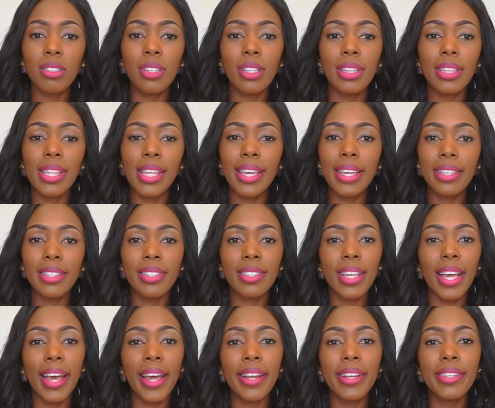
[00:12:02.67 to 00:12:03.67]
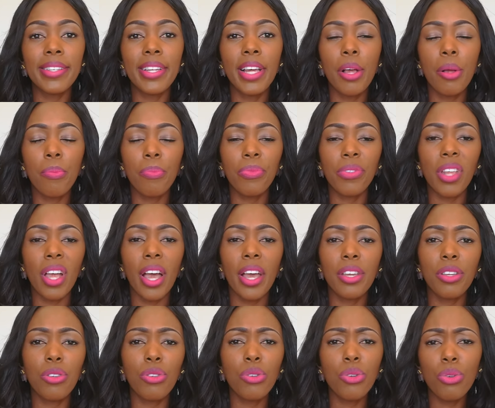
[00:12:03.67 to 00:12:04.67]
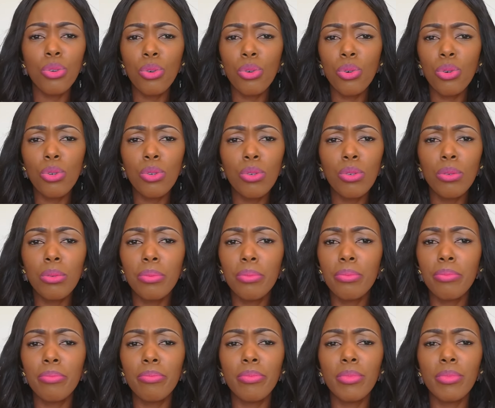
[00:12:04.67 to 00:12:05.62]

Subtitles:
The things that I knew